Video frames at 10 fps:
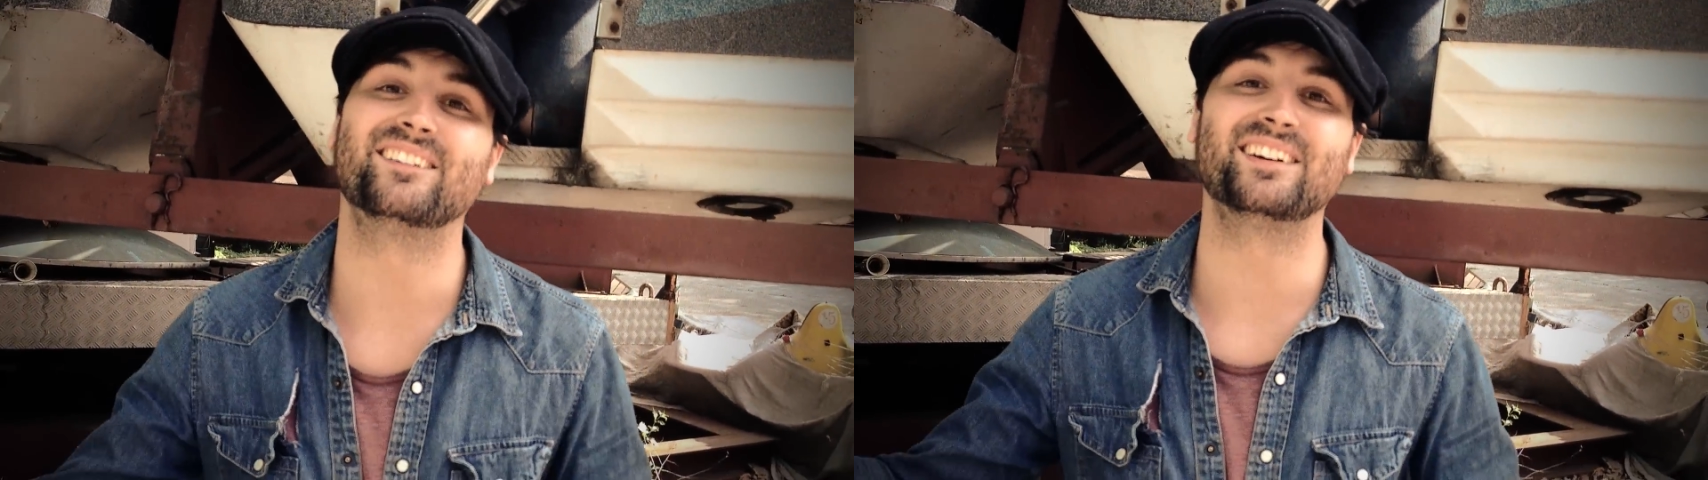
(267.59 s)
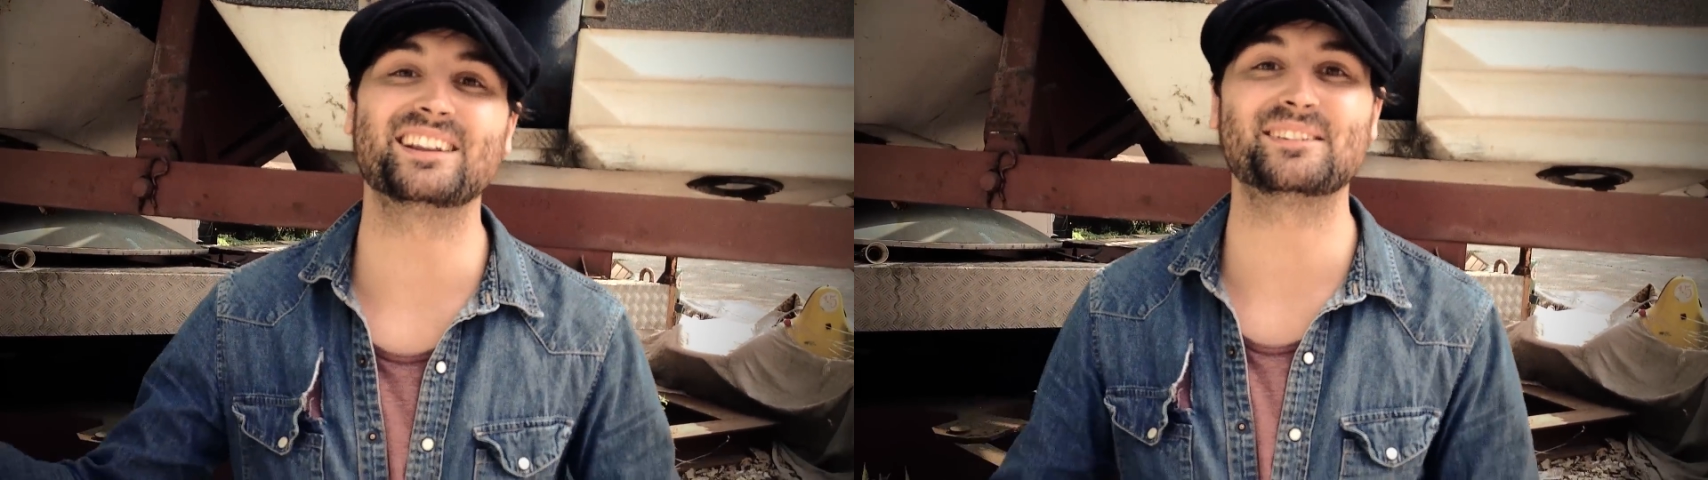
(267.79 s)

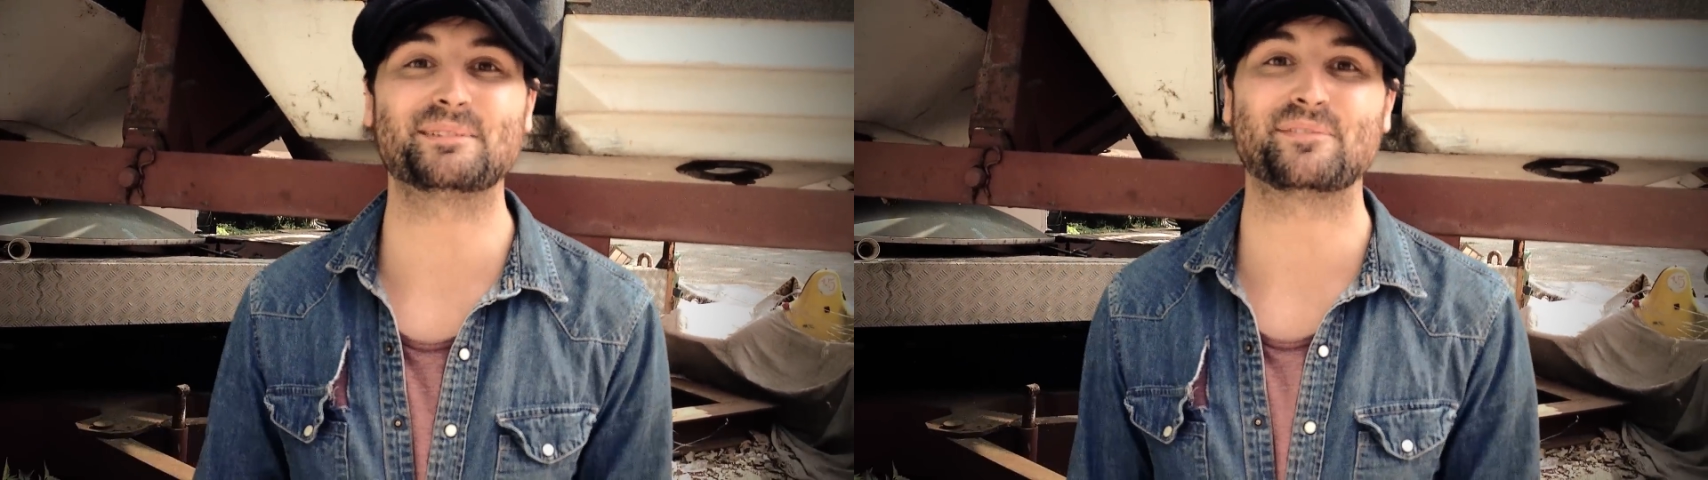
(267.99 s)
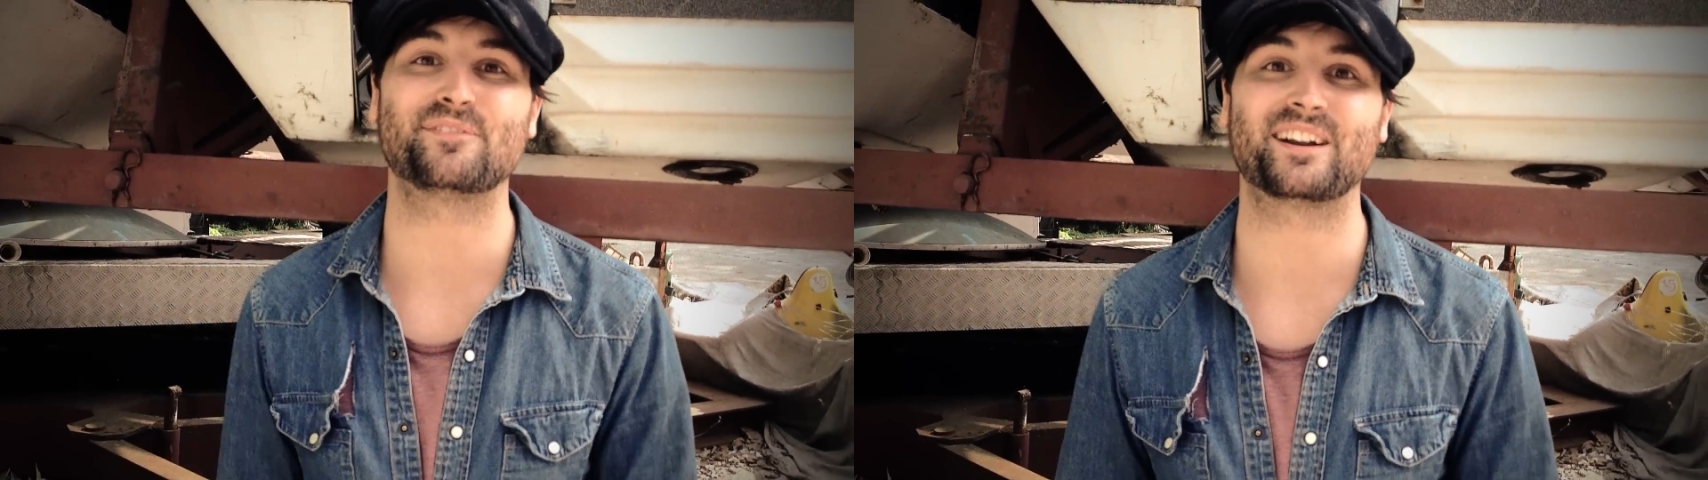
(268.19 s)
Wouldn't it
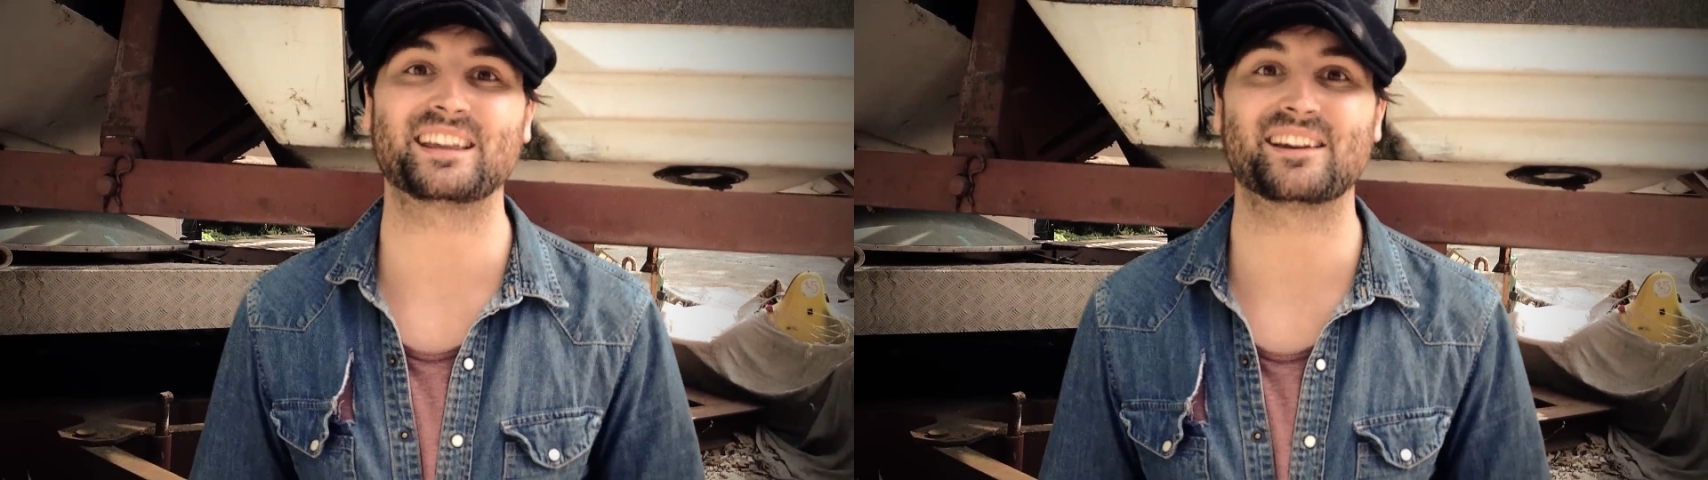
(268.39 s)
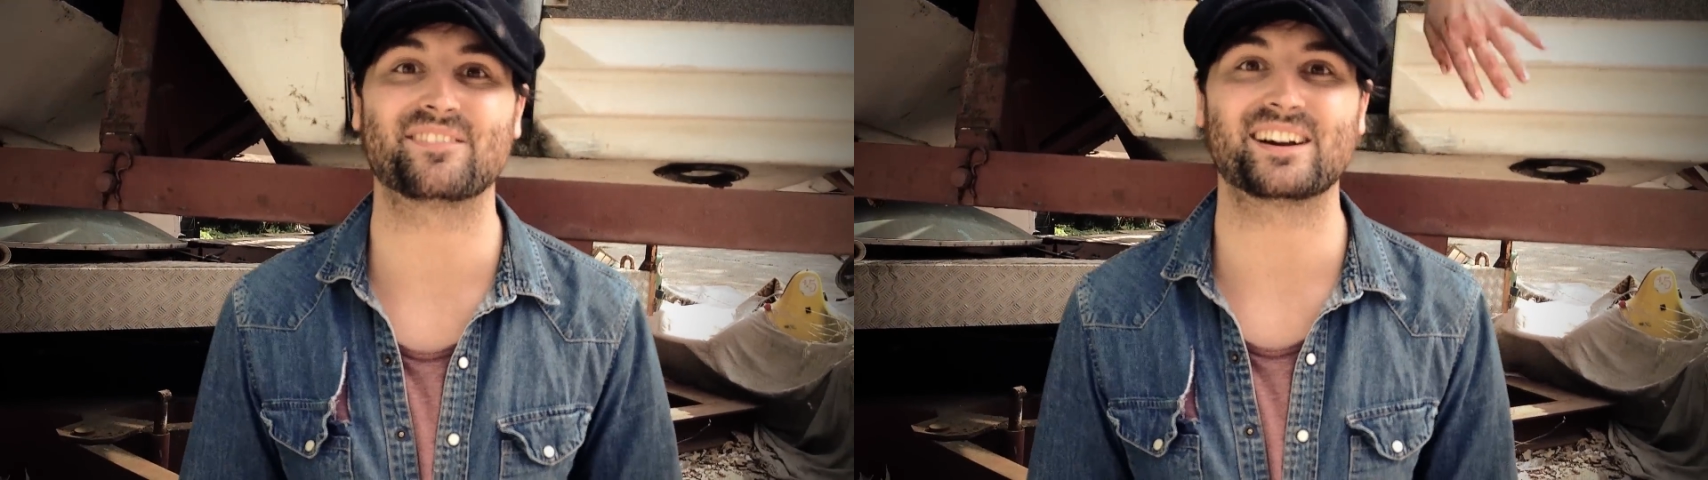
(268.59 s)
be funny
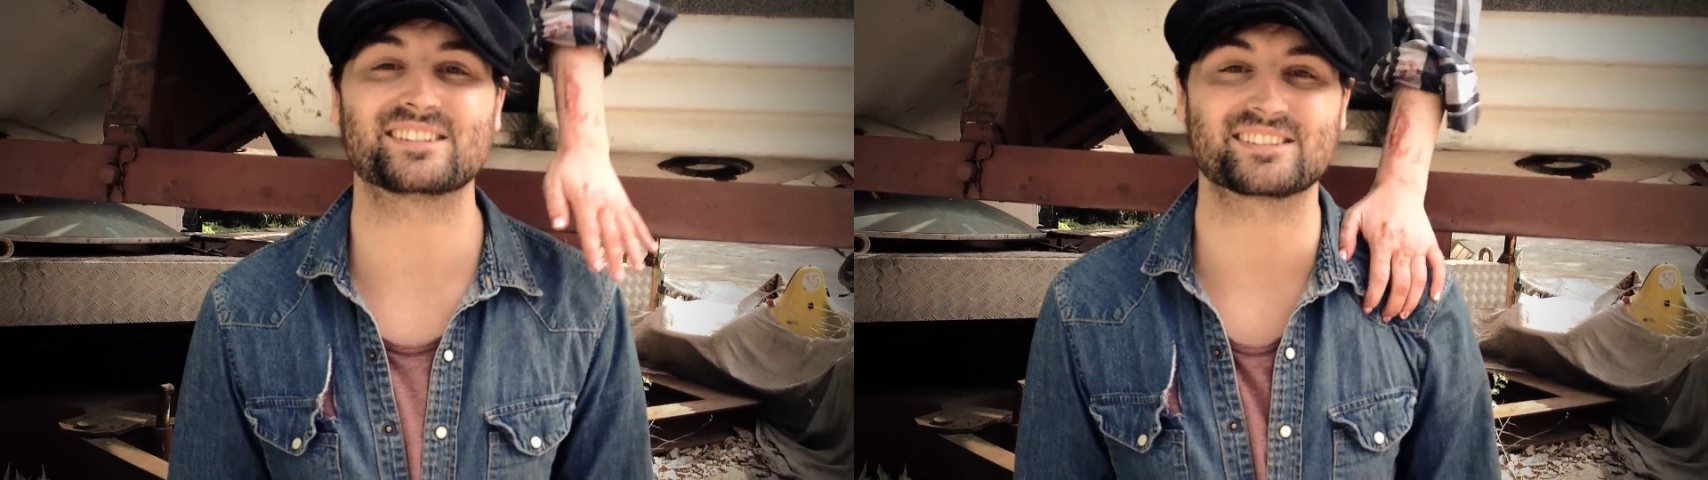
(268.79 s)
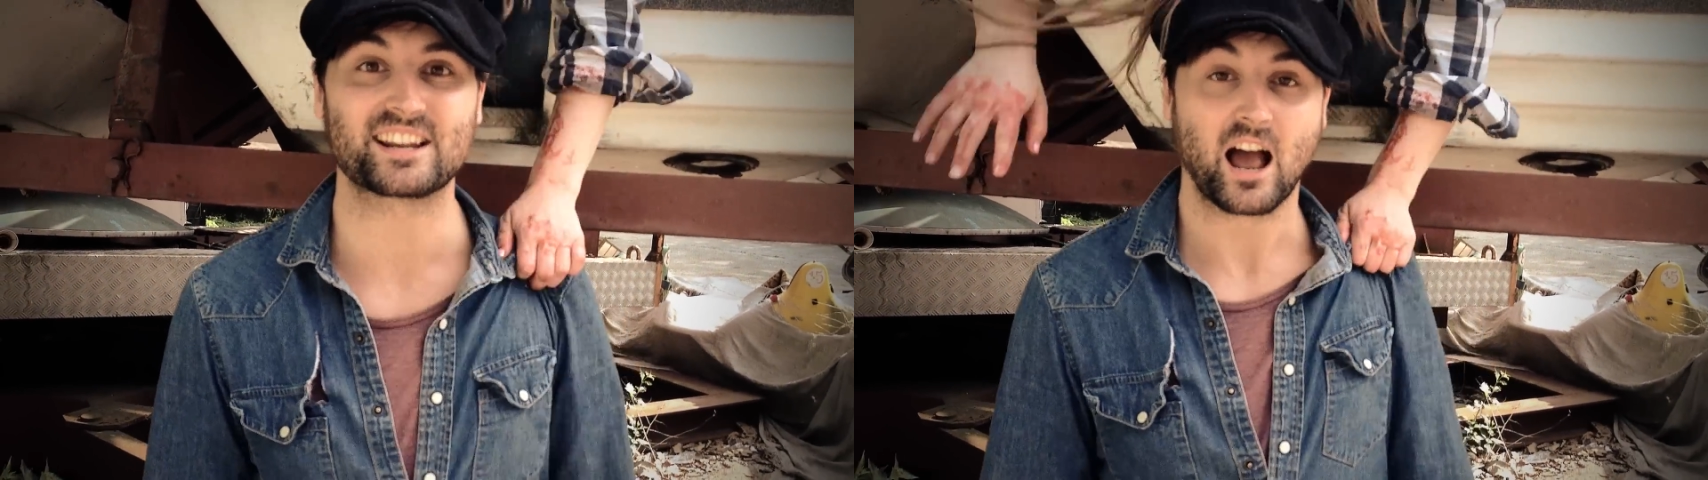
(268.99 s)
if I did